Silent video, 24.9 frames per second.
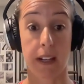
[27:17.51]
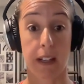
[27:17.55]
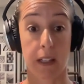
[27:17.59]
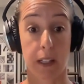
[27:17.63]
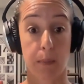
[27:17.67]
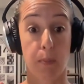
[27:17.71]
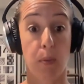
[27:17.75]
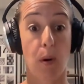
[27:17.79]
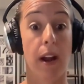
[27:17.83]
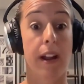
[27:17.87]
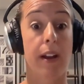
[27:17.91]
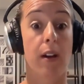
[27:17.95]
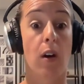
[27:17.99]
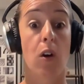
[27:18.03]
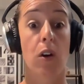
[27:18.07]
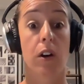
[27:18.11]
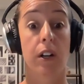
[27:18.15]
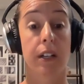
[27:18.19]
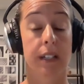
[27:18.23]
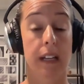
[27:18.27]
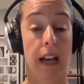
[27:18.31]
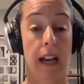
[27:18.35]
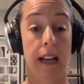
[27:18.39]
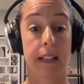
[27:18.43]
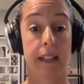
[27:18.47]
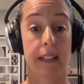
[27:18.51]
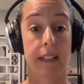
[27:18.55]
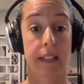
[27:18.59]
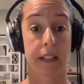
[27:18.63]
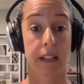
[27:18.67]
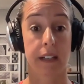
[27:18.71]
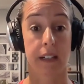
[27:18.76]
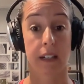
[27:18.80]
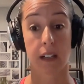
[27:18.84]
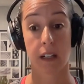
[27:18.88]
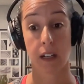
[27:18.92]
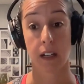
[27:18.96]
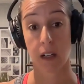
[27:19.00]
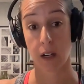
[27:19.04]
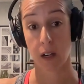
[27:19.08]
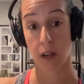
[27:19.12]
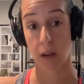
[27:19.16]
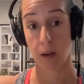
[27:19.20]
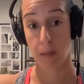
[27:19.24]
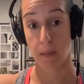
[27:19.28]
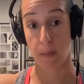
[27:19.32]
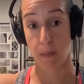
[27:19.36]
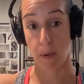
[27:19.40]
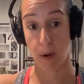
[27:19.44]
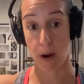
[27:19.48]
It's prioritizing
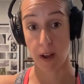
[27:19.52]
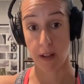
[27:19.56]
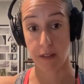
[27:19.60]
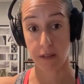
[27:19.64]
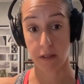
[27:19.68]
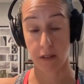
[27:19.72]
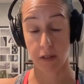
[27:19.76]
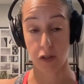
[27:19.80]
breath